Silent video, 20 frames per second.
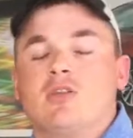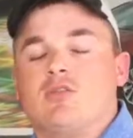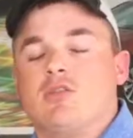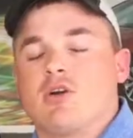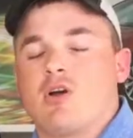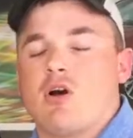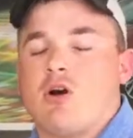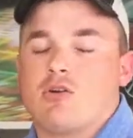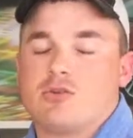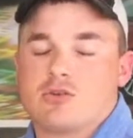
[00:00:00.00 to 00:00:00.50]

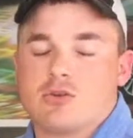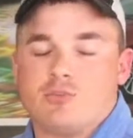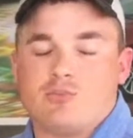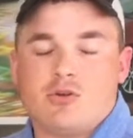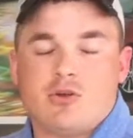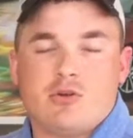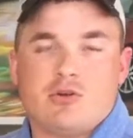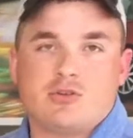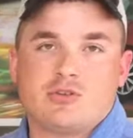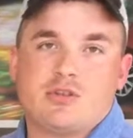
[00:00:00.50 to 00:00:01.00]
The car's
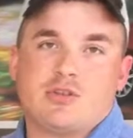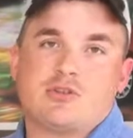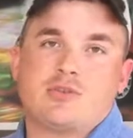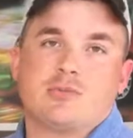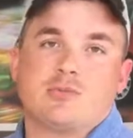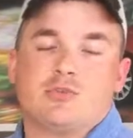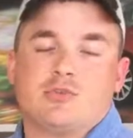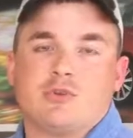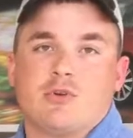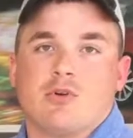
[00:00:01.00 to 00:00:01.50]
computer
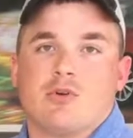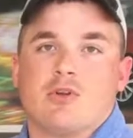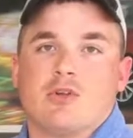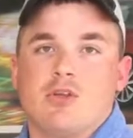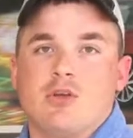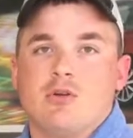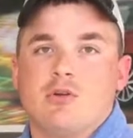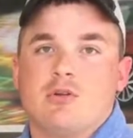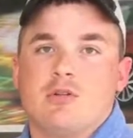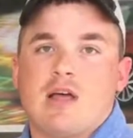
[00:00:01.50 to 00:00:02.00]
system is going to
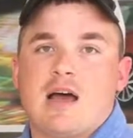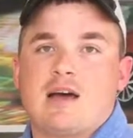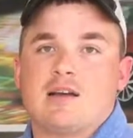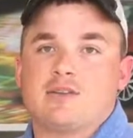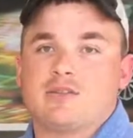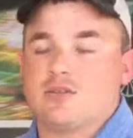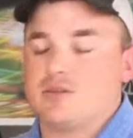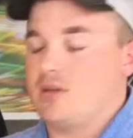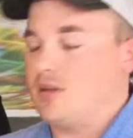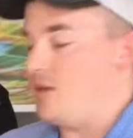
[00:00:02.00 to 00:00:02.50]

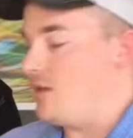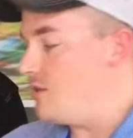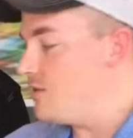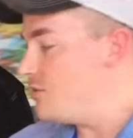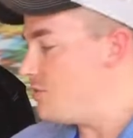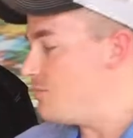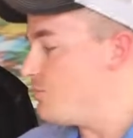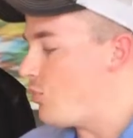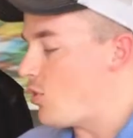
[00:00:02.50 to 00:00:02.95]
utilize its